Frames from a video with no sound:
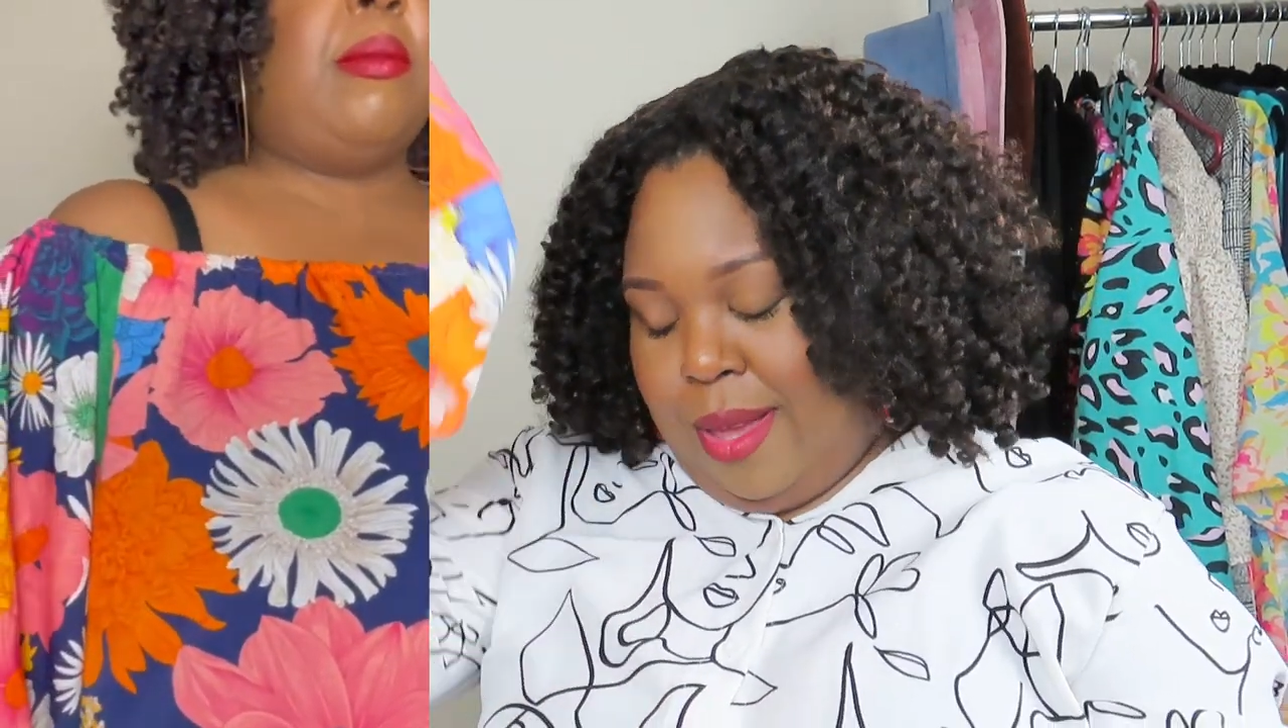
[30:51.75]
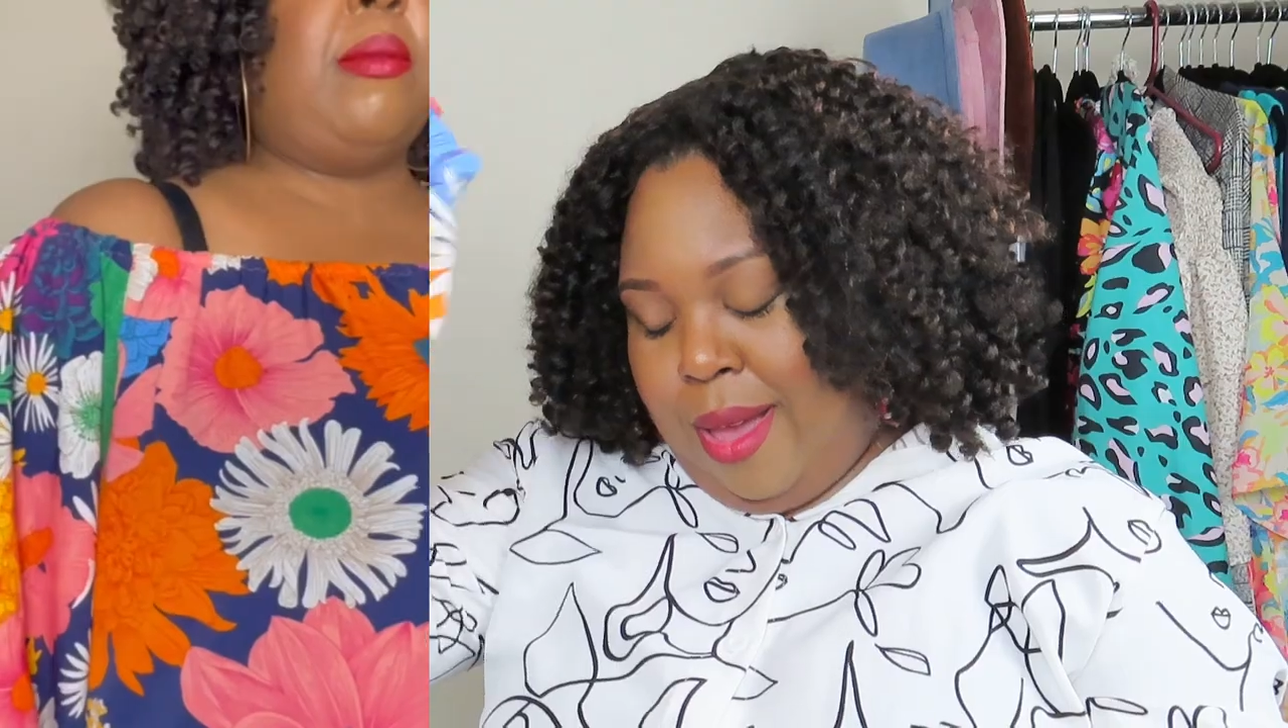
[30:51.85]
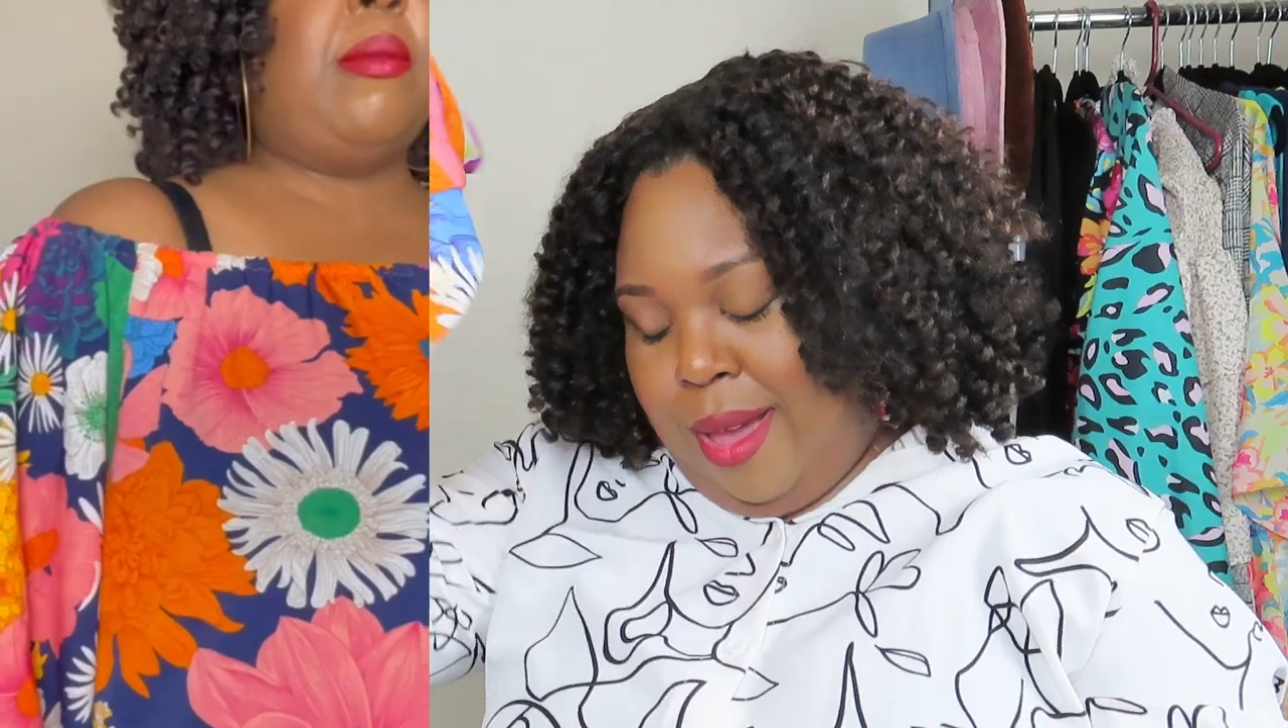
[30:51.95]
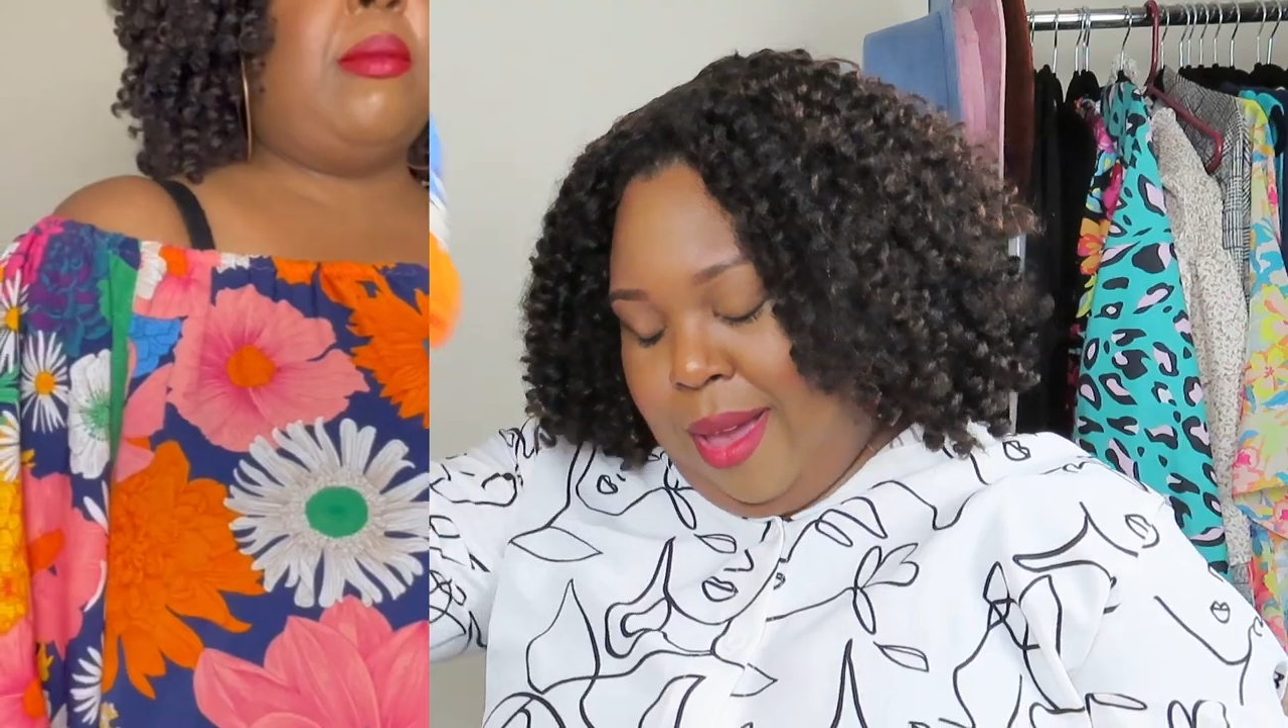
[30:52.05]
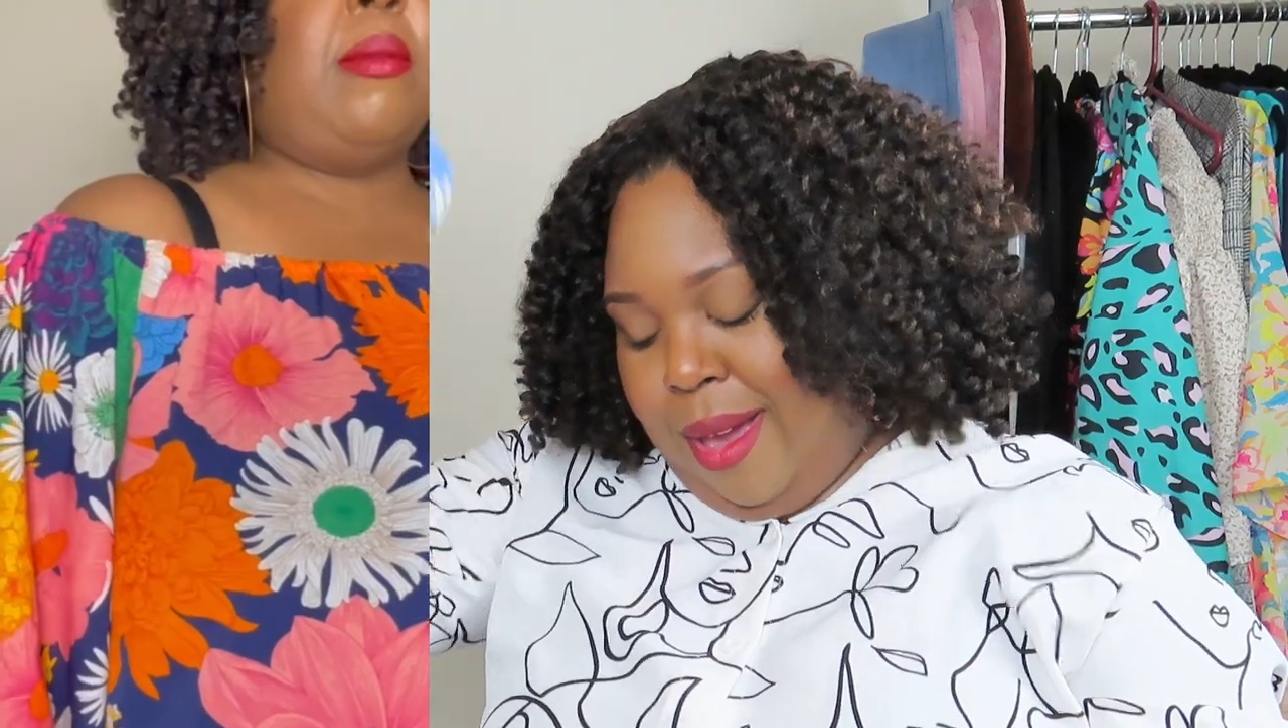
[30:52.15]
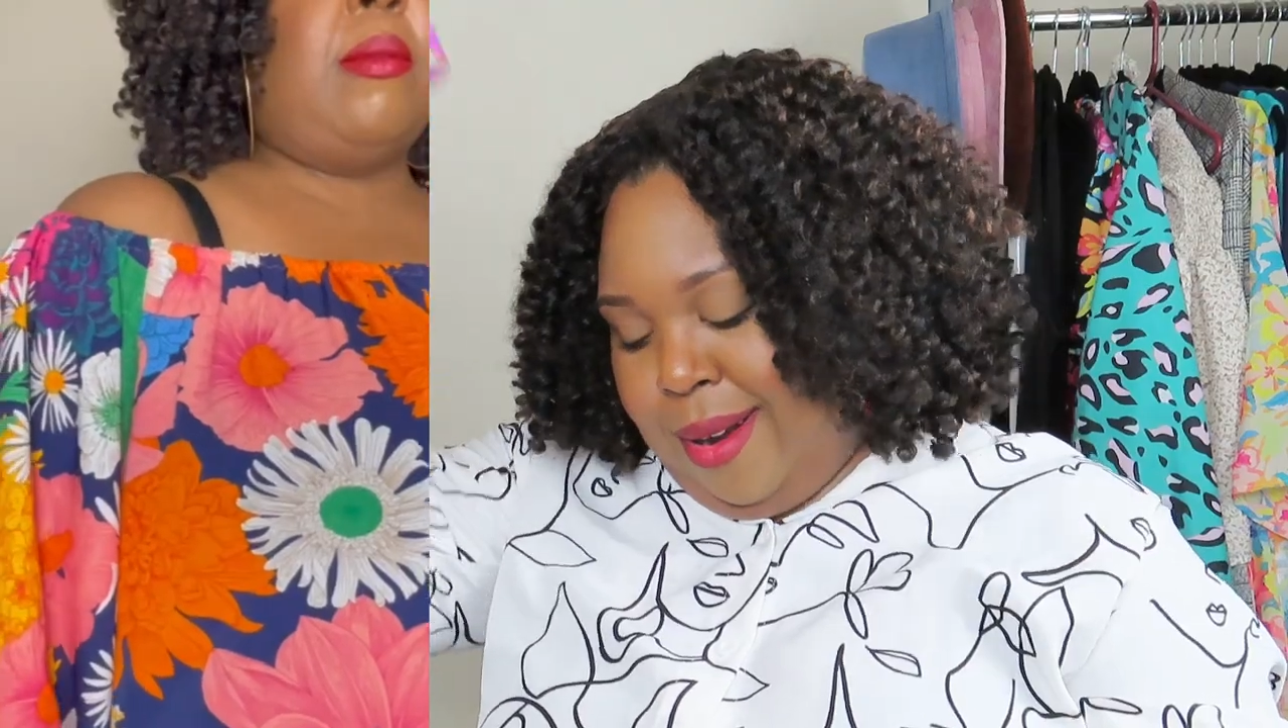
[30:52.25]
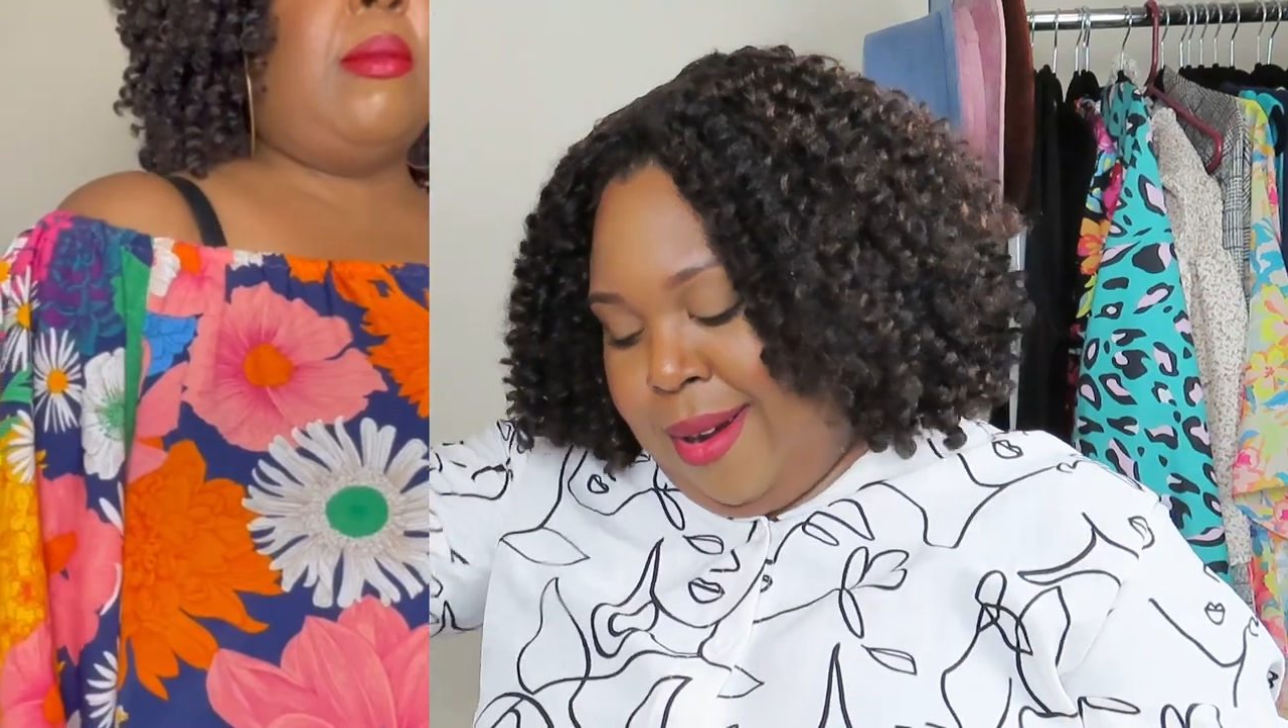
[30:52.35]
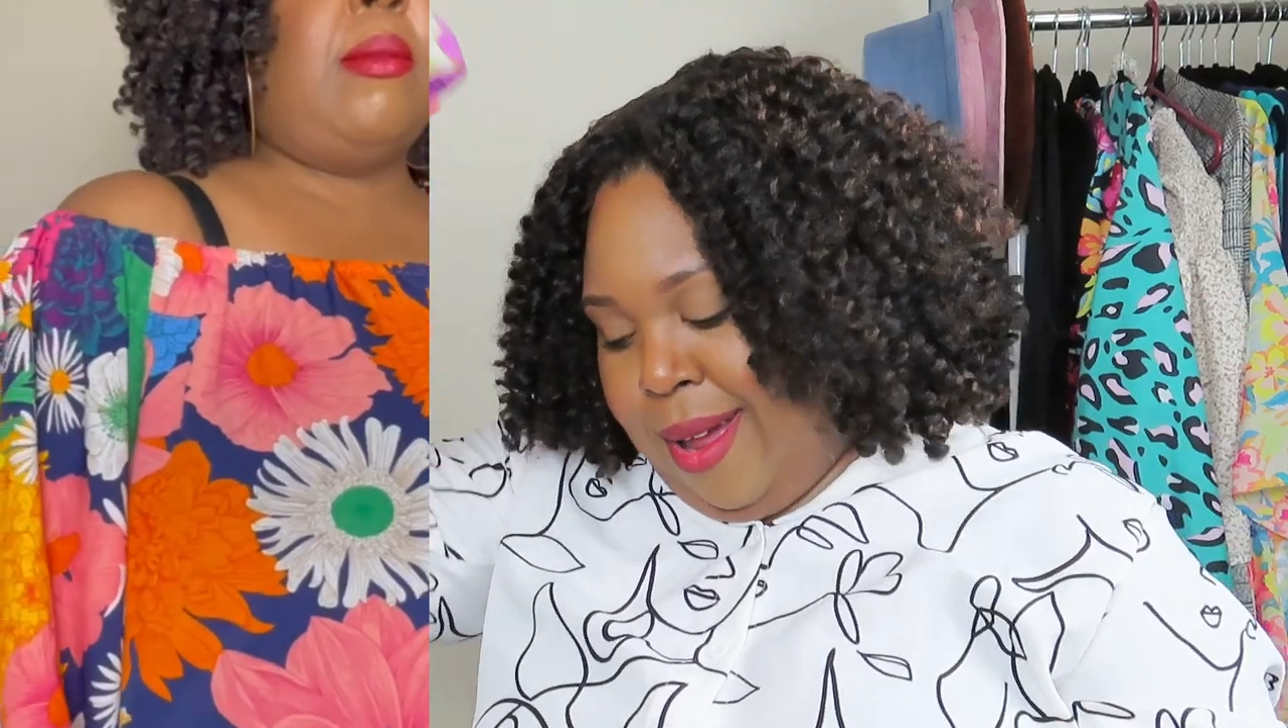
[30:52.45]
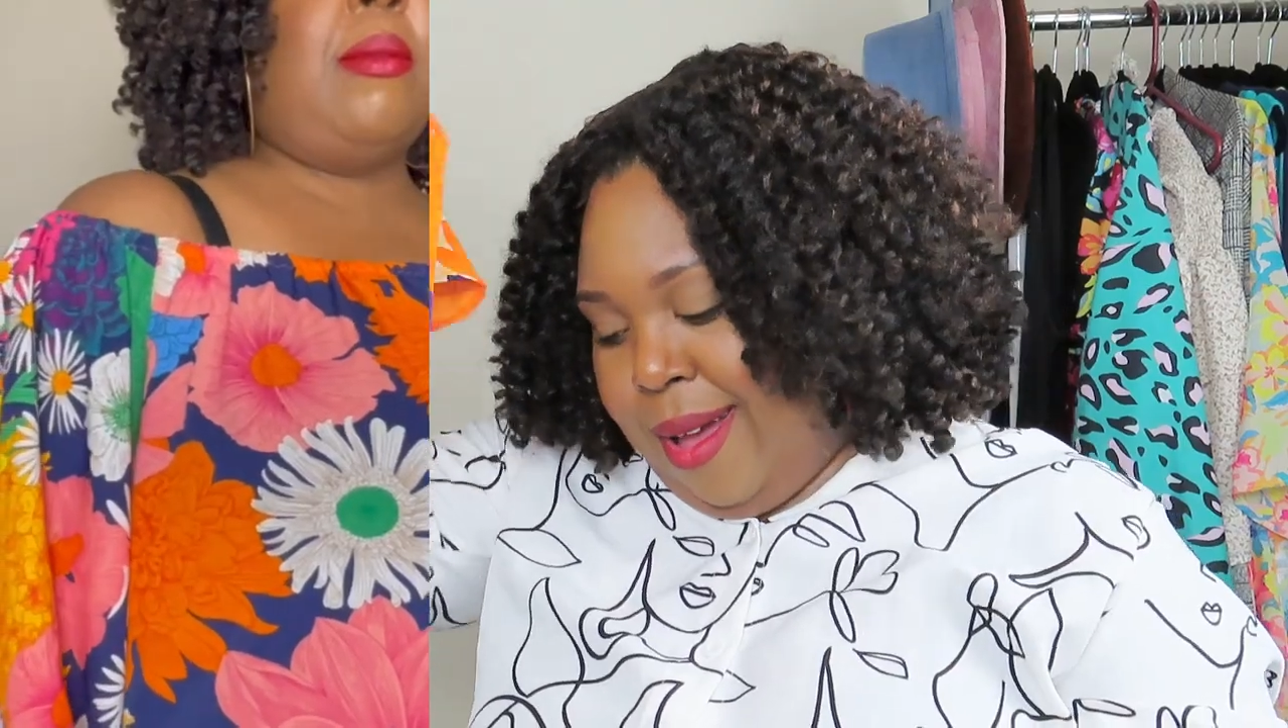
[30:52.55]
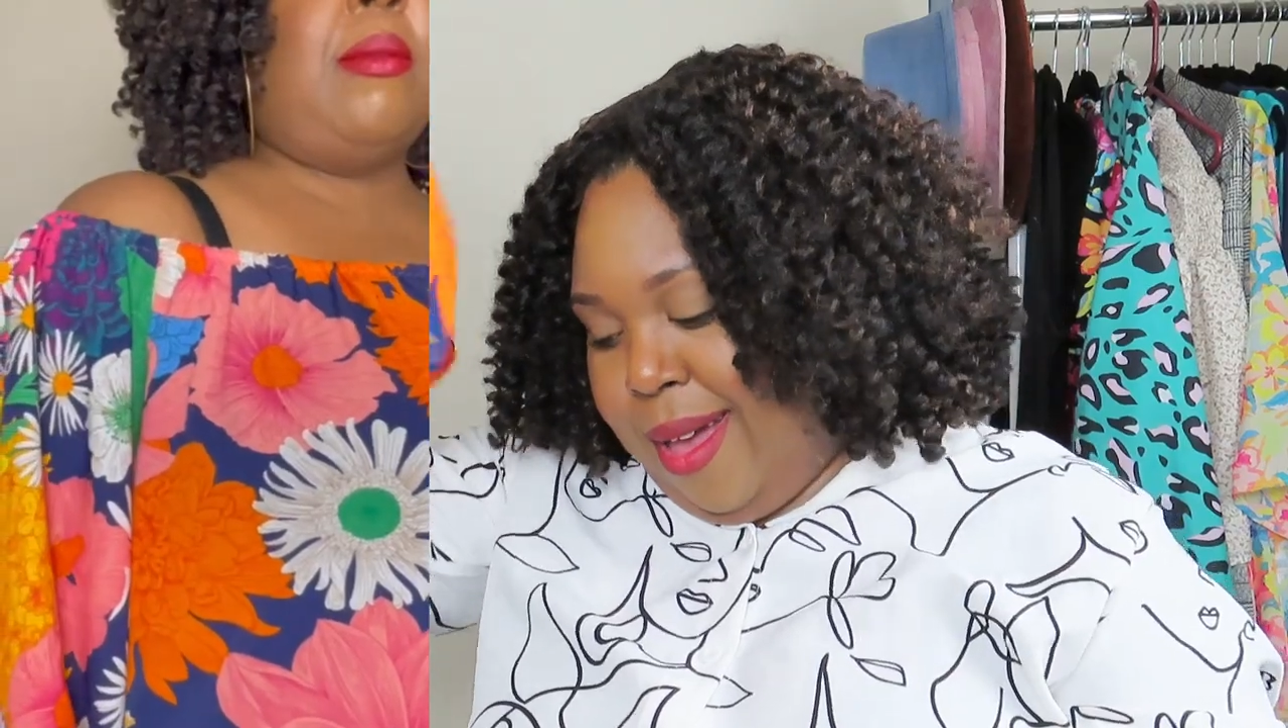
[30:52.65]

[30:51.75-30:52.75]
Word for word: Hey, now,